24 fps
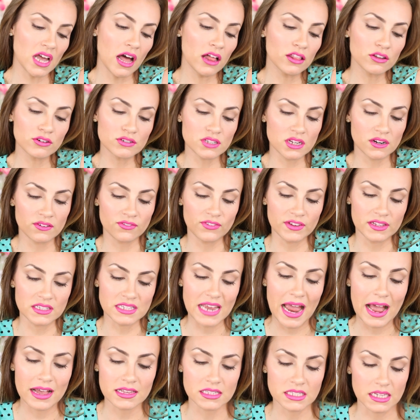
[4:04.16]
colors are
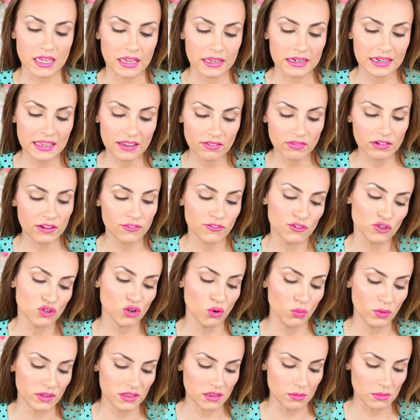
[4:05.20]
fantastic, and even if you
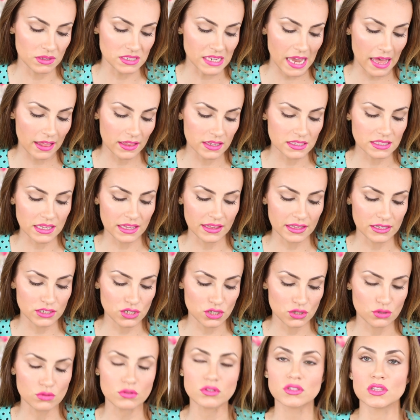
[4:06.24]
don't want the metallics, I like
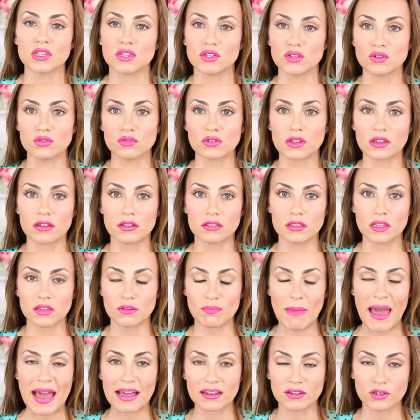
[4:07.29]
to use the
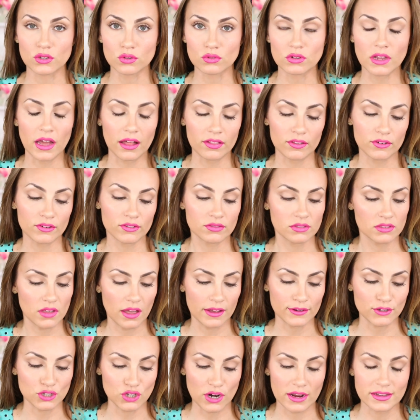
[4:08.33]
matte nude color
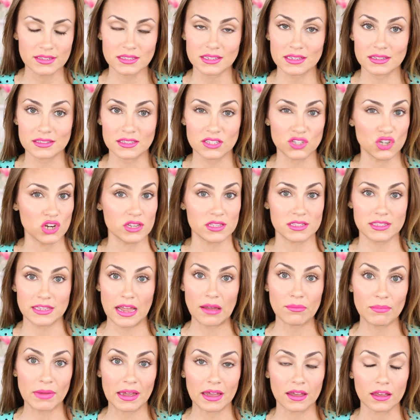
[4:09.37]
Undressed to just
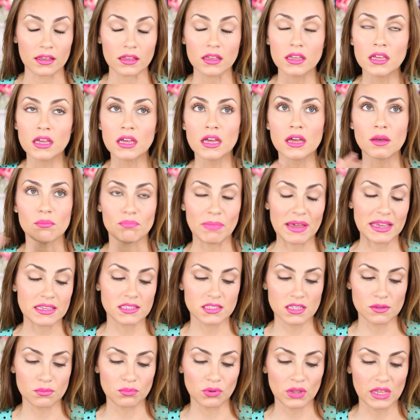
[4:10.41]
set my
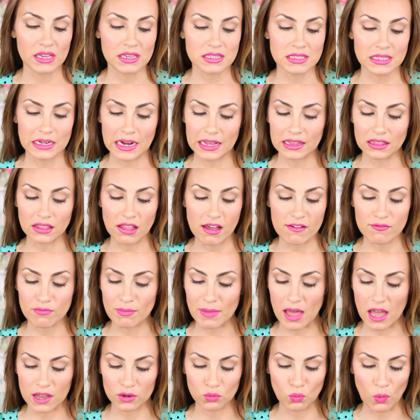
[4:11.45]
base in place, and I
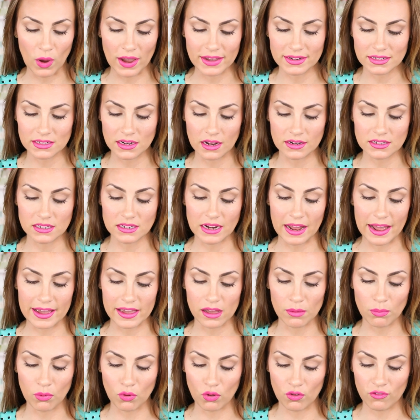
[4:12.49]
love Unwind and
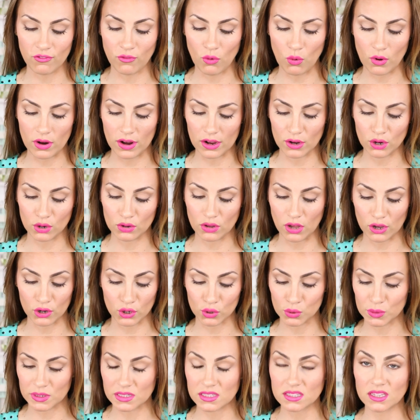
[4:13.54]
Undeniable for a
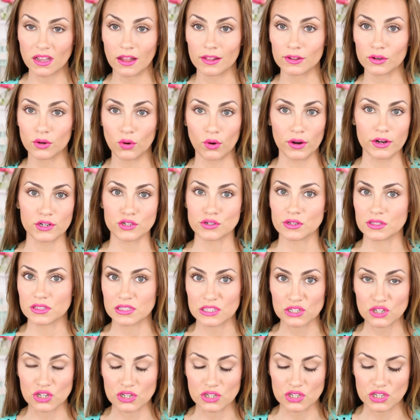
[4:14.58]
crease color or a
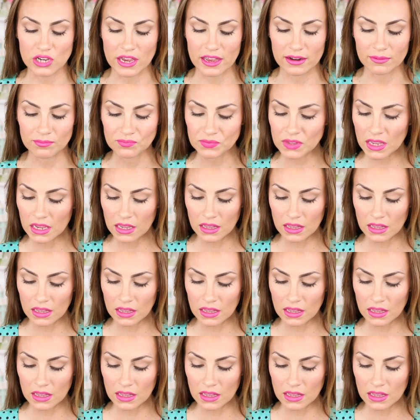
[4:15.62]
transition shade.